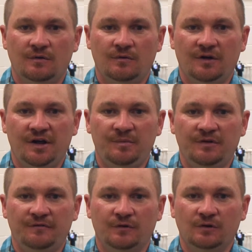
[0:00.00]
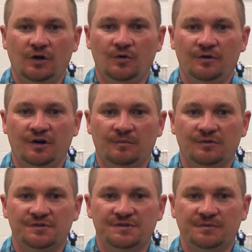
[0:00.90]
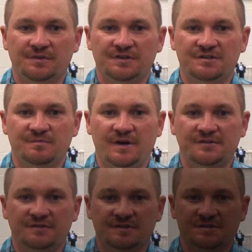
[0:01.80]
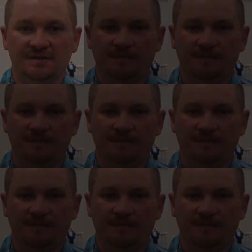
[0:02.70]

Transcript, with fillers: We're aiming for low numbers with these metrics.